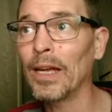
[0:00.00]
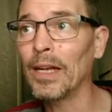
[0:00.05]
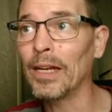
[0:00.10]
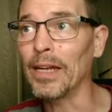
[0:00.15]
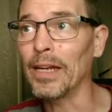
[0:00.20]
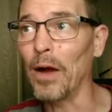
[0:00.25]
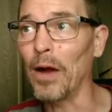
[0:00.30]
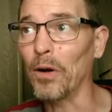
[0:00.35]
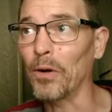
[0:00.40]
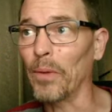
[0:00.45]

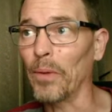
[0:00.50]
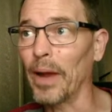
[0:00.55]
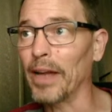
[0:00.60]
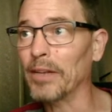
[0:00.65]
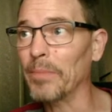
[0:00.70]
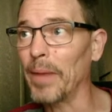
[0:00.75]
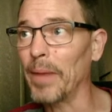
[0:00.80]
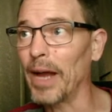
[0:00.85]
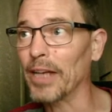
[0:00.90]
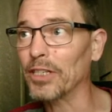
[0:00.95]
Now,
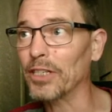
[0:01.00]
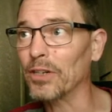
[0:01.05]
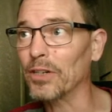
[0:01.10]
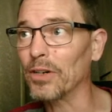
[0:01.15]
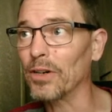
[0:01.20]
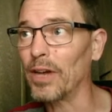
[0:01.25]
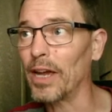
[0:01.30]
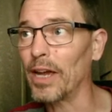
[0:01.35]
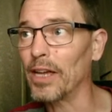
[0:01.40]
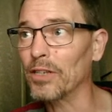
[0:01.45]

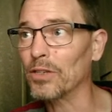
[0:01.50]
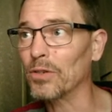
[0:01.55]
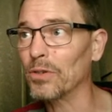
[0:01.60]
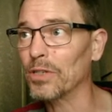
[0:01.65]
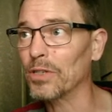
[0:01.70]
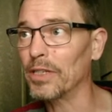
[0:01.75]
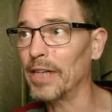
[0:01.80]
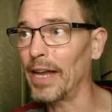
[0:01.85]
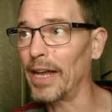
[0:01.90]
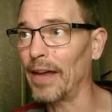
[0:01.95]
Grandmaster
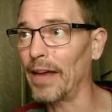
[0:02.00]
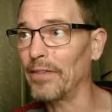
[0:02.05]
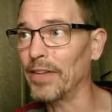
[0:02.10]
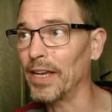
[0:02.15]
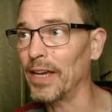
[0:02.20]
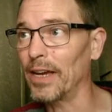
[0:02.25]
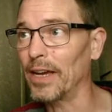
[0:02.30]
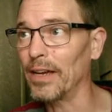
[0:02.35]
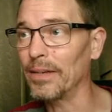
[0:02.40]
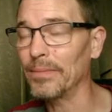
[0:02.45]
Jesus de la
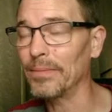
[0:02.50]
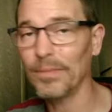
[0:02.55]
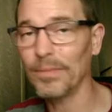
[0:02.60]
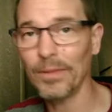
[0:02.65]
Villa,